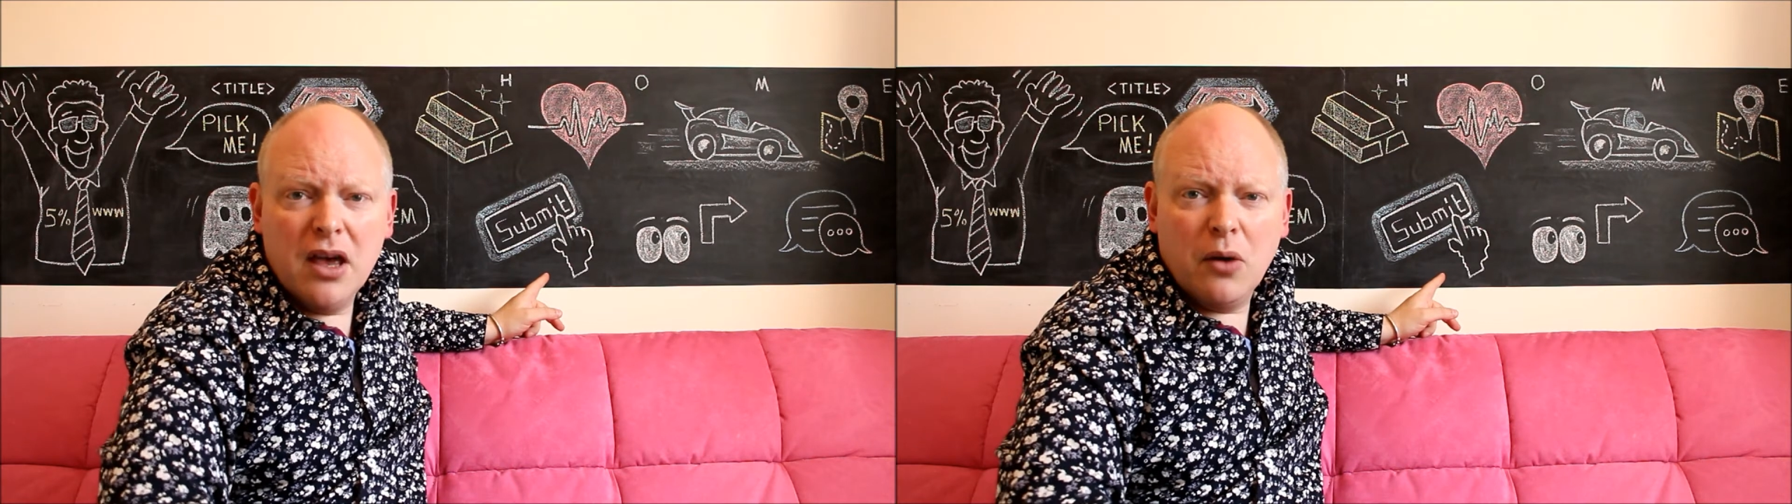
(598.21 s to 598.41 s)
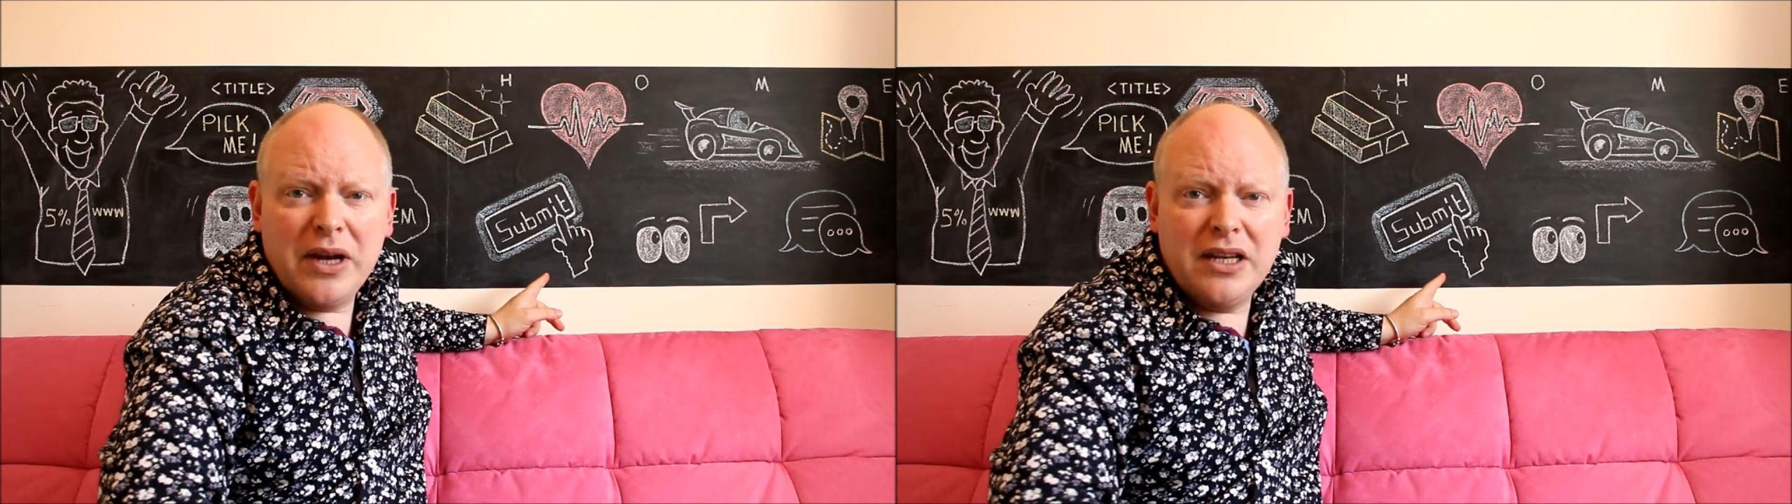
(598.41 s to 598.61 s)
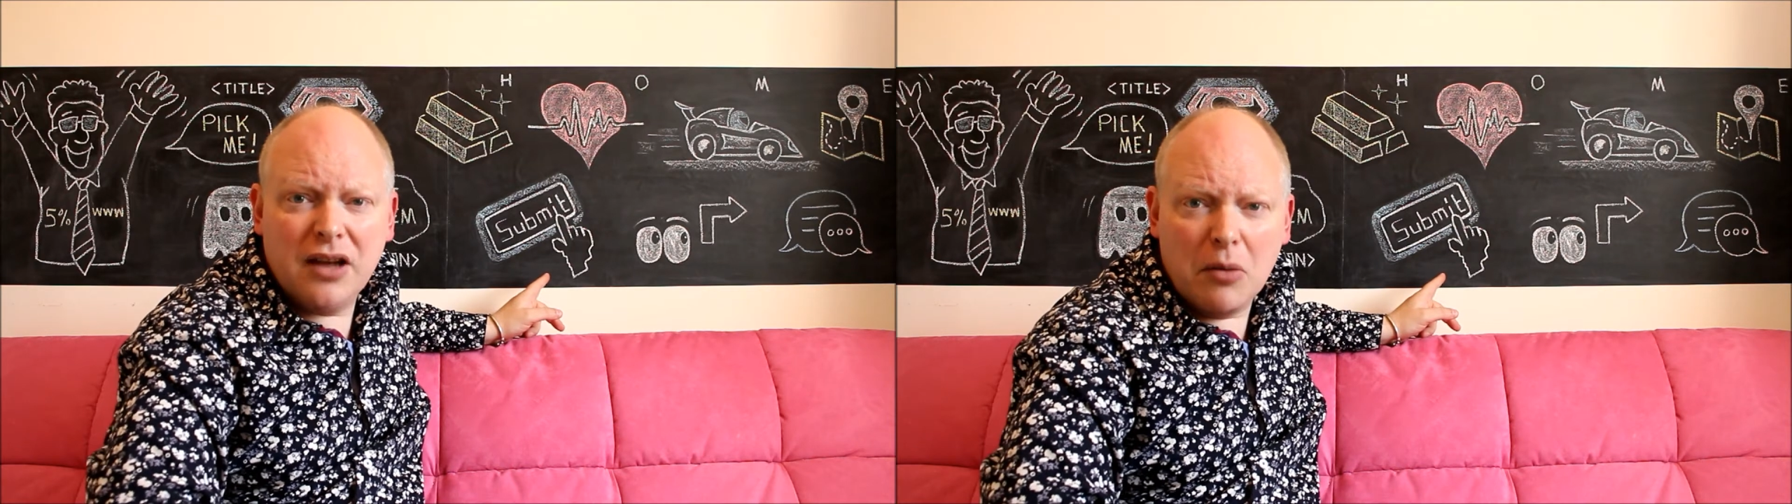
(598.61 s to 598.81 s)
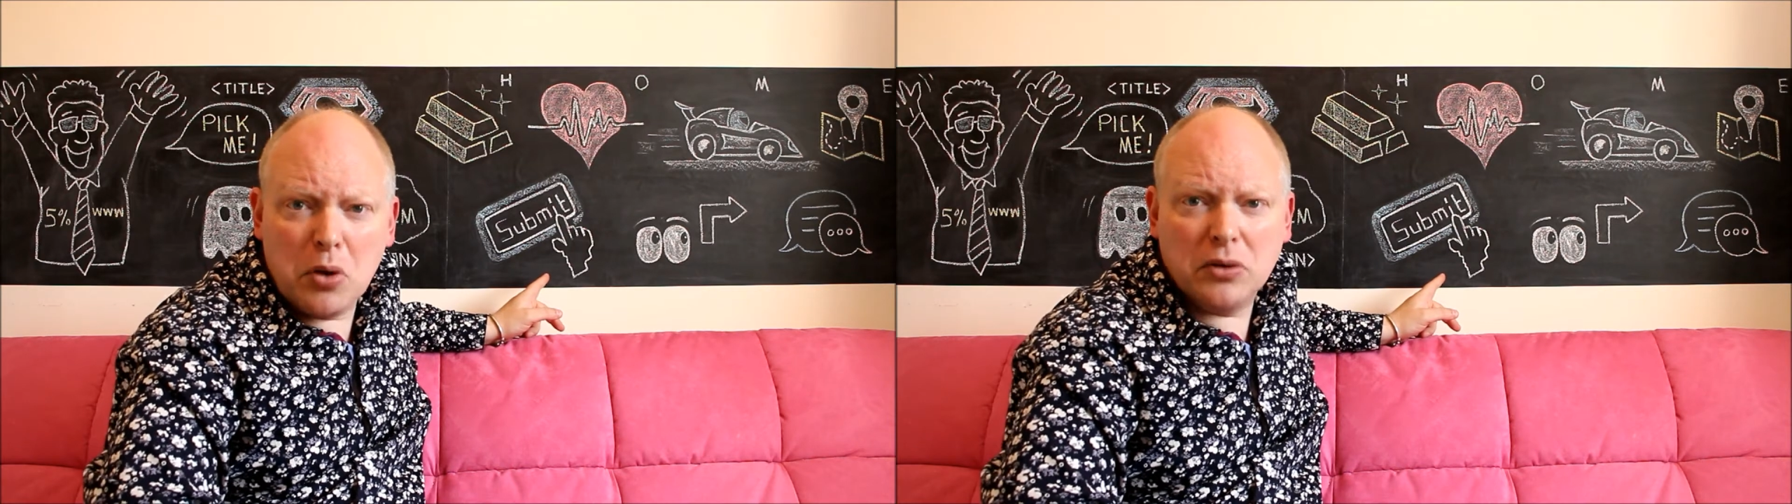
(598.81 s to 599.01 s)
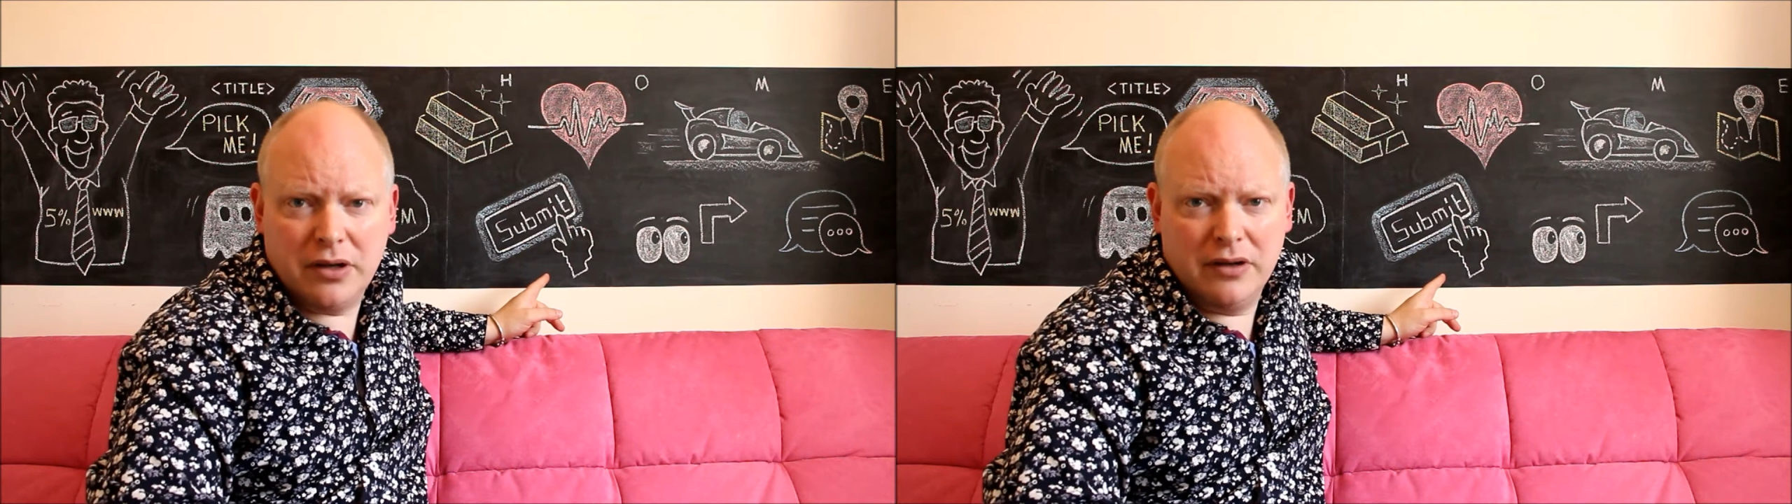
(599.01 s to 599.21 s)
We
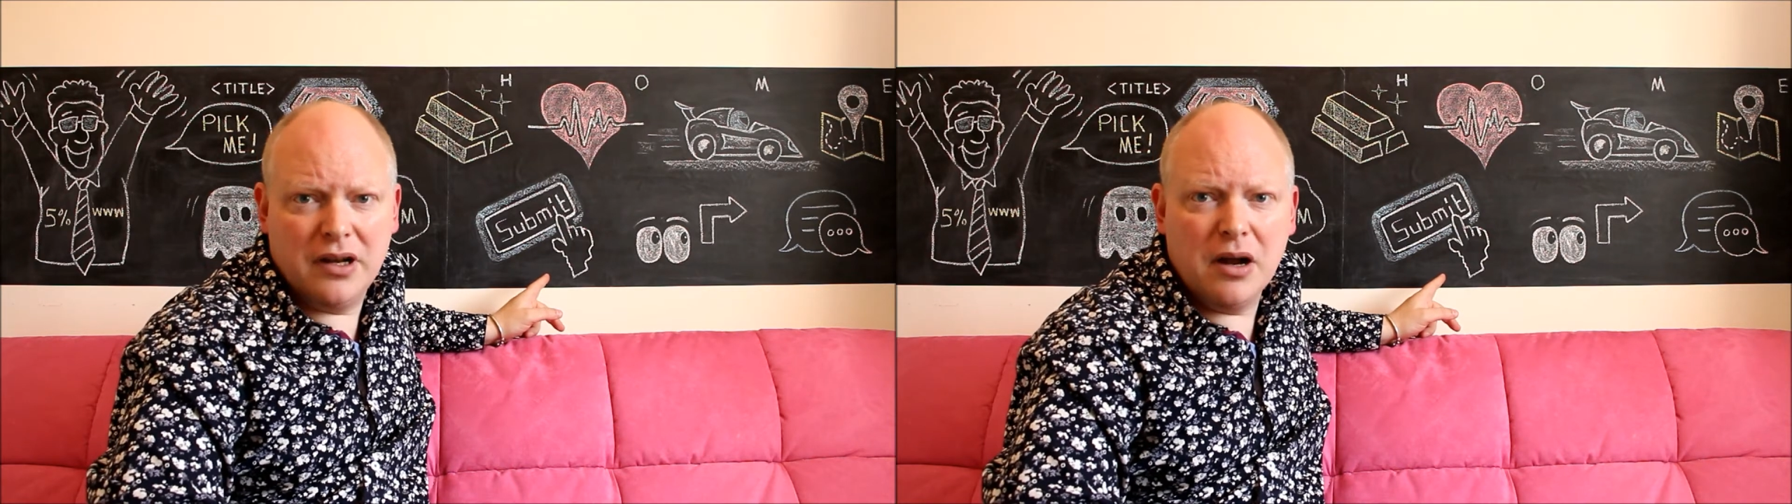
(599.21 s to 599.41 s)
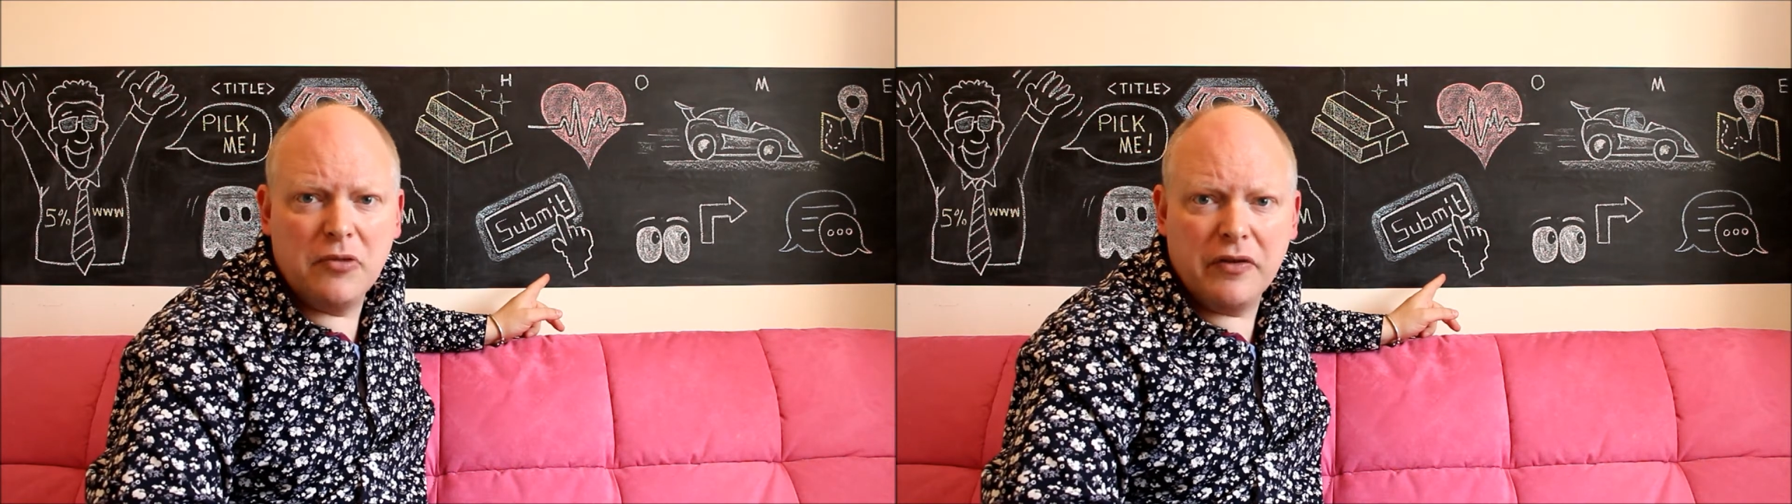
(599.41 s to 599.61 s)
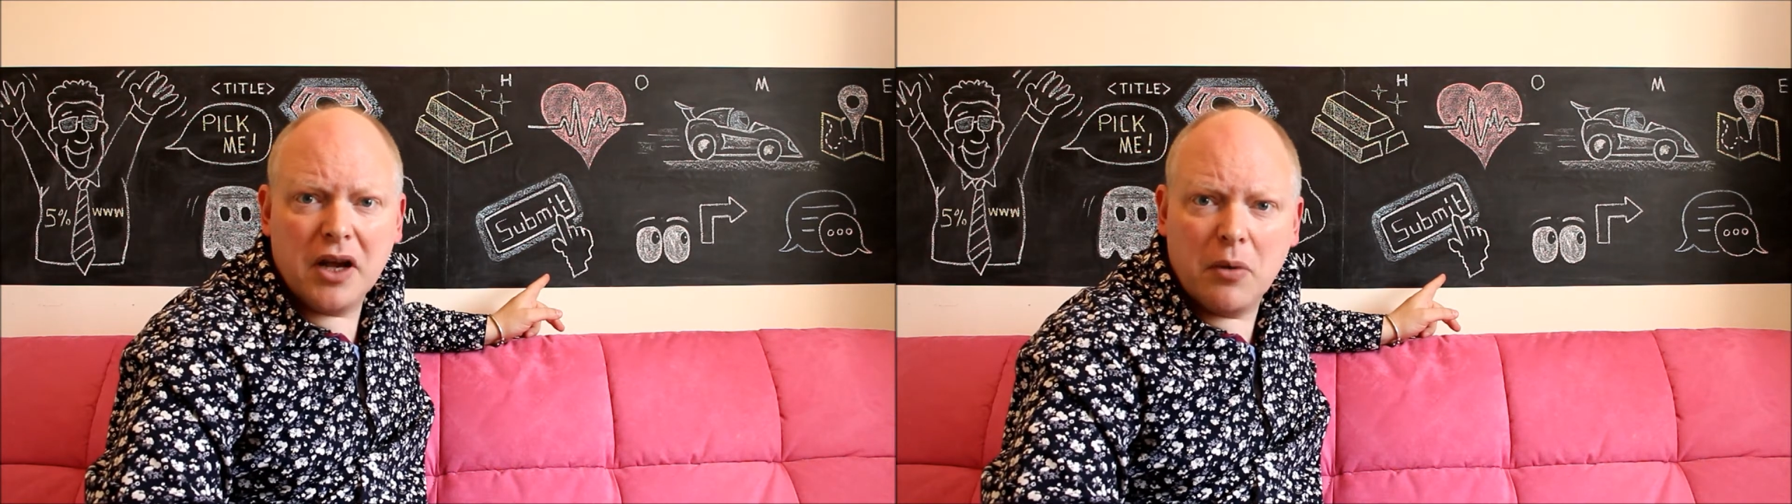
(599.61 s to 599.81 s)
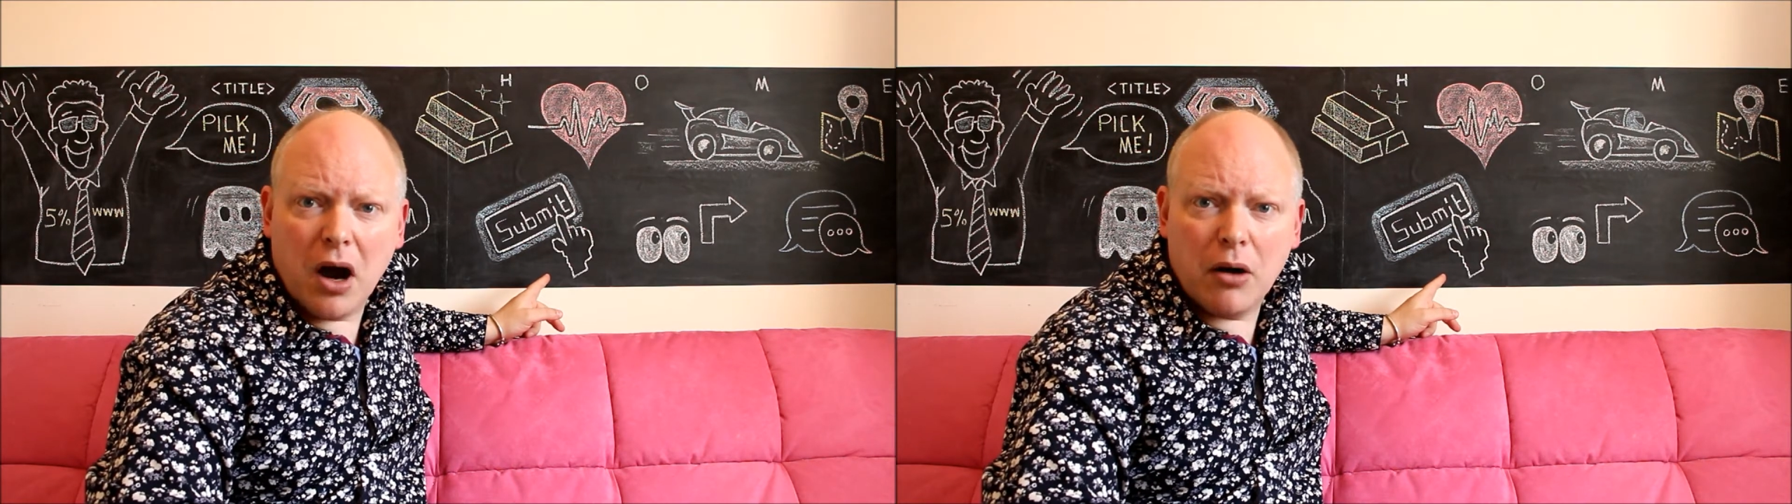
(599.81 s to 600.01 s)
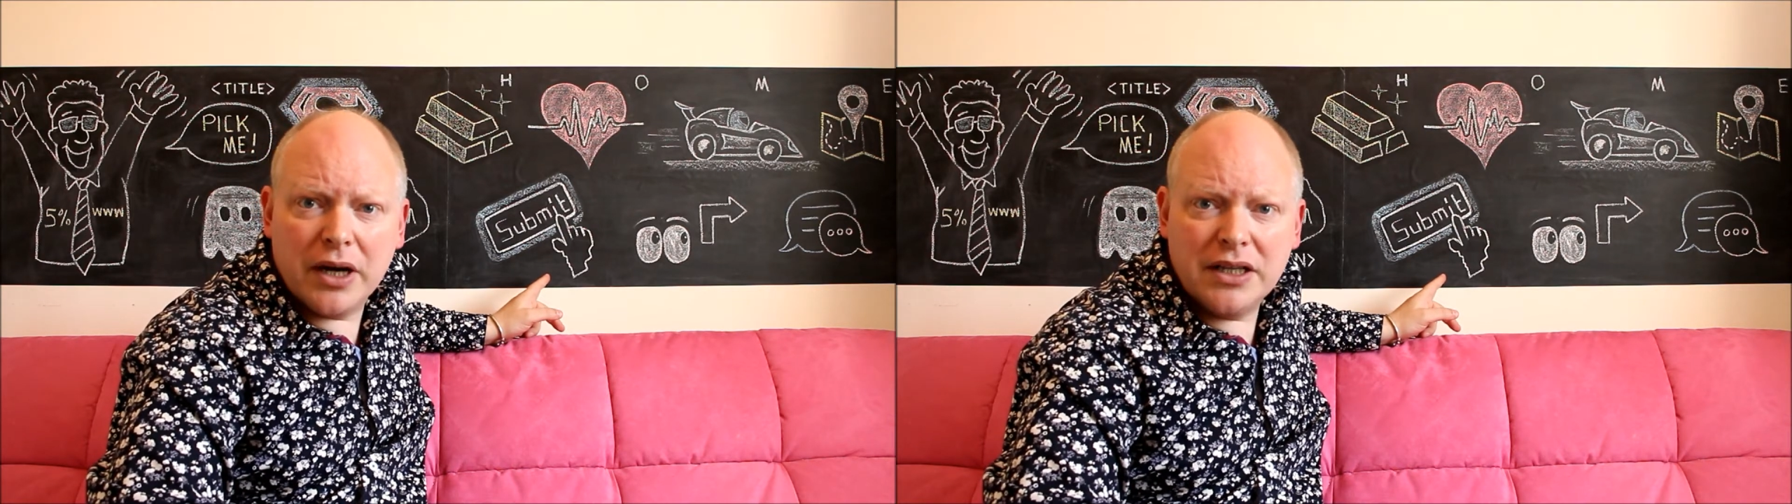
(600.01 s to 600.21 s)
doubled the number of
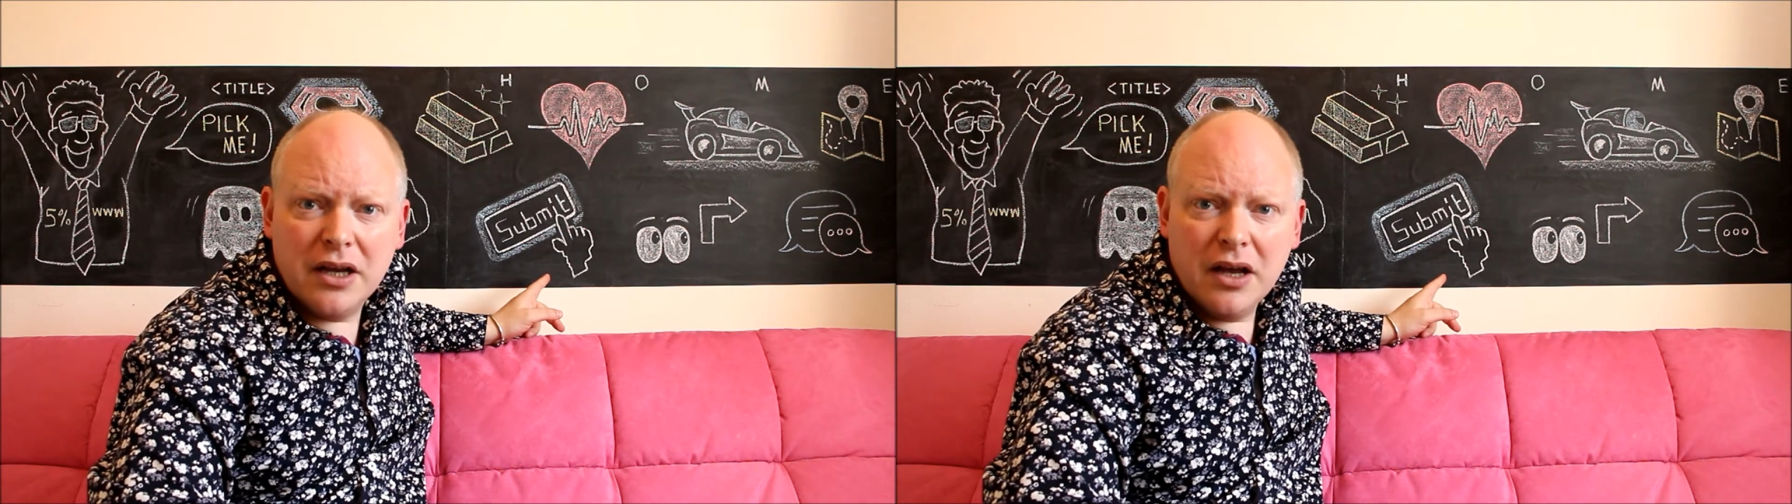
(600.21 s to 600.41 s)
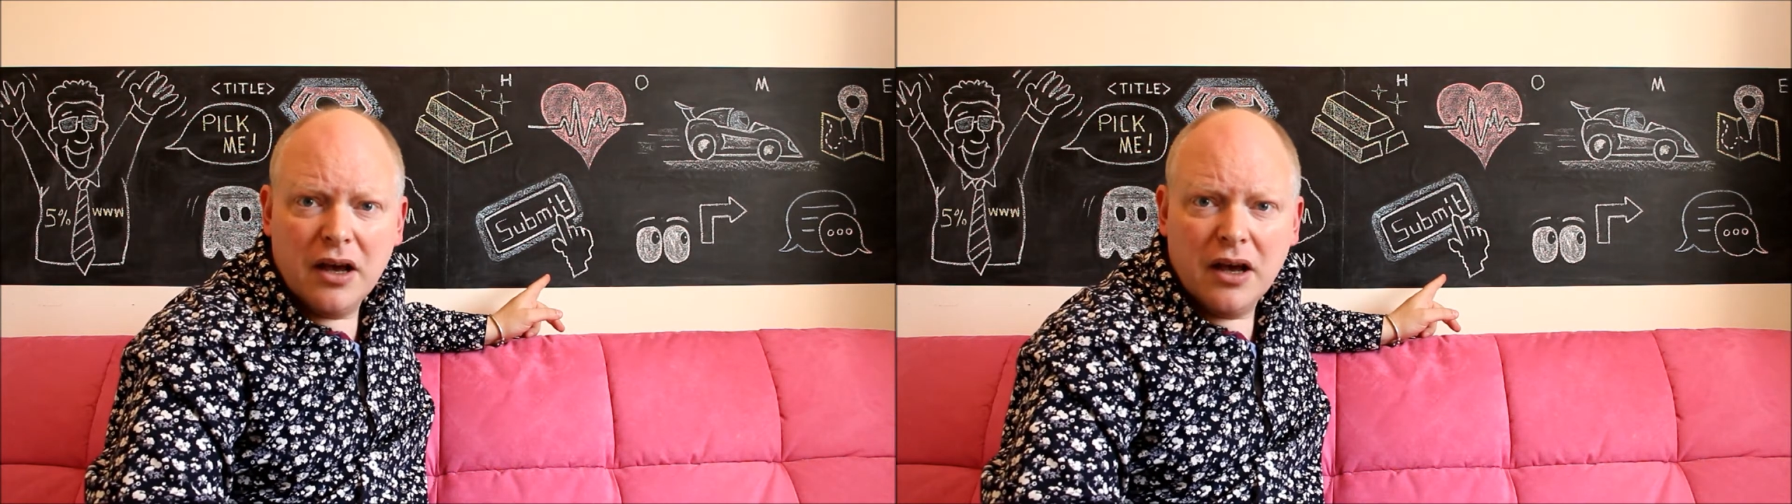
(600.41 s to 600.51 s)
inquiries